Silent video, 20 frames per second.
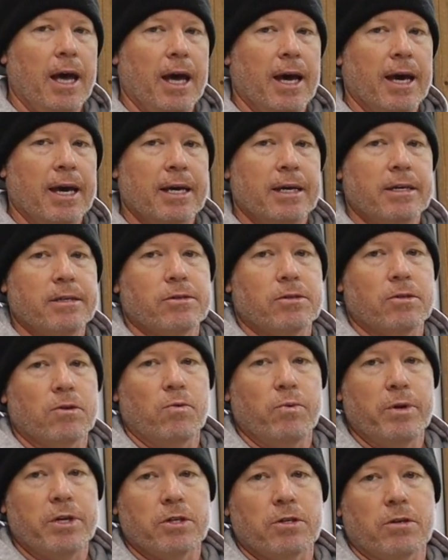as
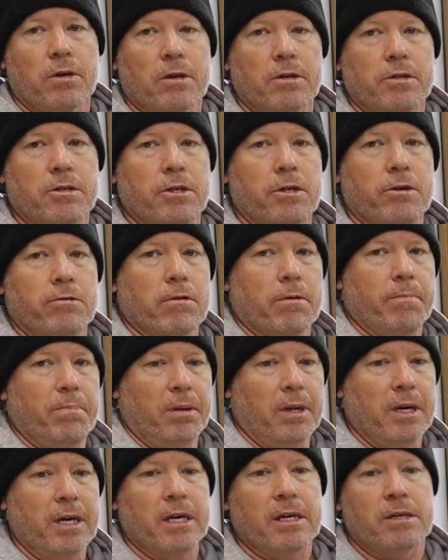we start to
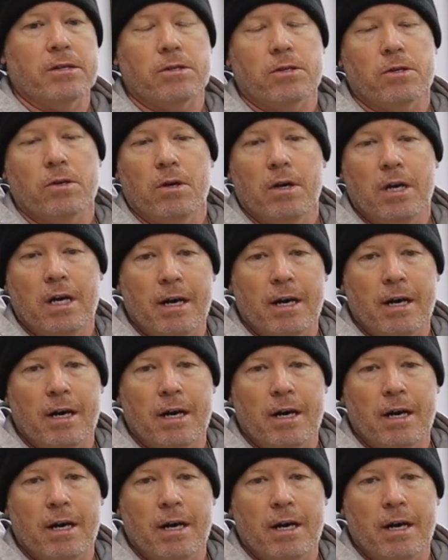replace,